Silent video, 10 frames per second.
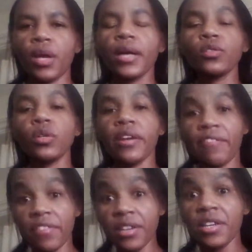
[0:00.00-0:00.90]
Actually, a
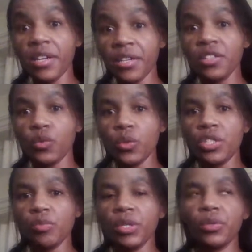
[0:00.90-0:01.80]
very great
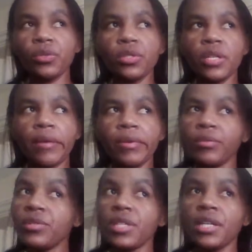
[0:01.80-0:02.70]
witch, because I
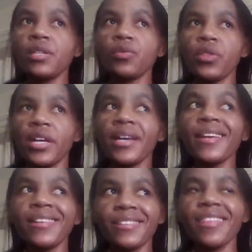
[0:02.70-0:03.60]
will tell you the
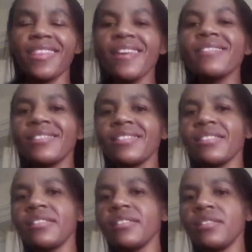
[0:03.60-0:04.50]
great things
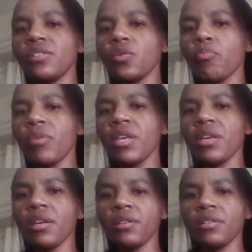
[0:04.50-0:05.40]
she did to
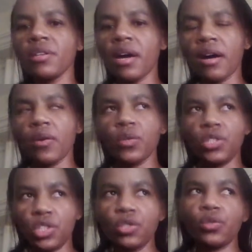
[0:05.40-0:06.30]
me and what
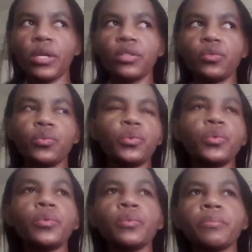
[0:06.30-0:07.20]
she tried to
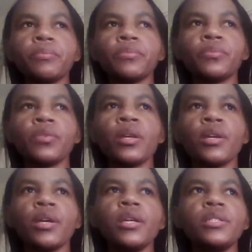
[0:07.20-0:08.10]
do.
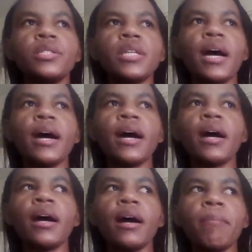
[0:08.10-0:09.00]
And
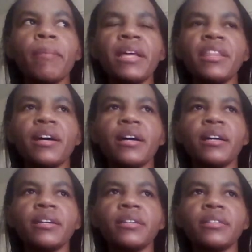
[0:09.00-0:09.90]
her mother
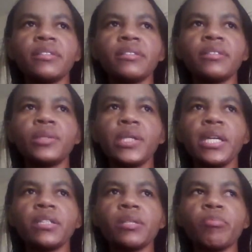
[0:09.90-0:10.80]
look
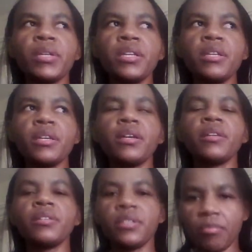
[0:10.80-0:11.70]
at me
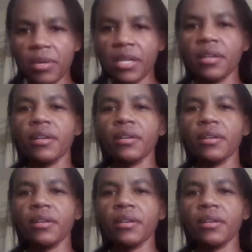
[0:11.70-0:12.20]
and she make.